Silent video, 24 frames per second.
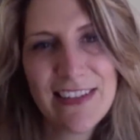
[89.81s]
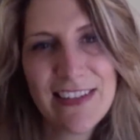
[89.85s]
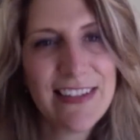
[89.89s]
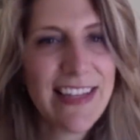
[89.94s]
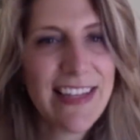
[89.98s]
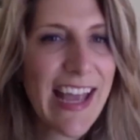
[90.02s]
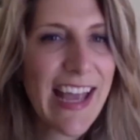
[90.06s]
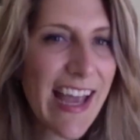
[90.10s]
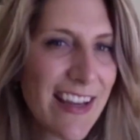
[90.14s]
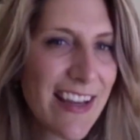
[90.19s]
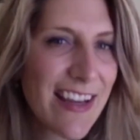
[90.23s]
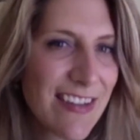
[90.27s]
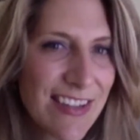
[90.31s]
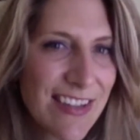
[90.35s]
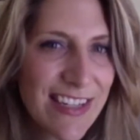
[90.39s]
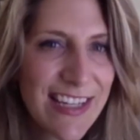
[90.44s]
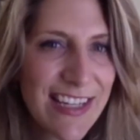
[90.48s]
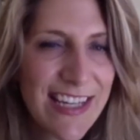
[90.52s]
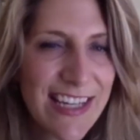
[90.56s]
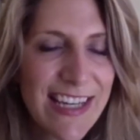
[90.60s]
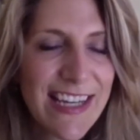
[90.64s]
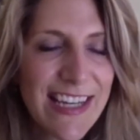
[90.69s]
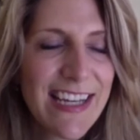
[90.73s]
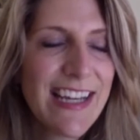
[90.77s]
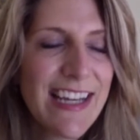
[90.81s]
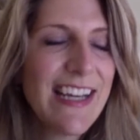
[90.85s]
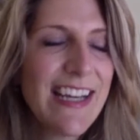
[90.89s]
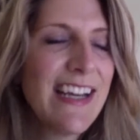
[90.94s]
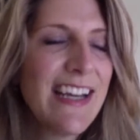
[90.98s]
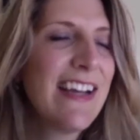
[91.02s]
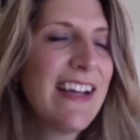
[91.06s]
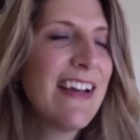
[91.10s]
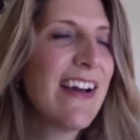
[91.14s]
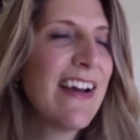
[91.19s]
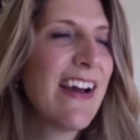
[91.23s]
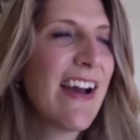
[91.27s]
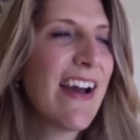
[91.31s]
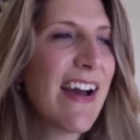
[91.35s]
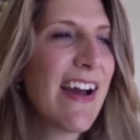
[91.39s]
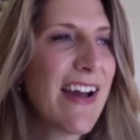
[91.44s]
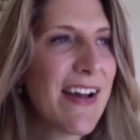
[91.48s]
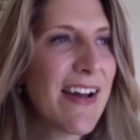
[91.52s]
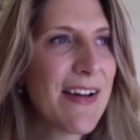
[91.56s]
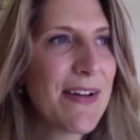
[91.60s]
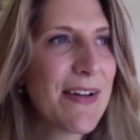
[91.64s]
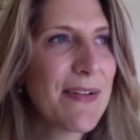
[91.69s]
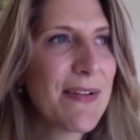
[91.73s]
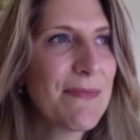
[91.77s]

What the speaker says: she's honest, she's edgy,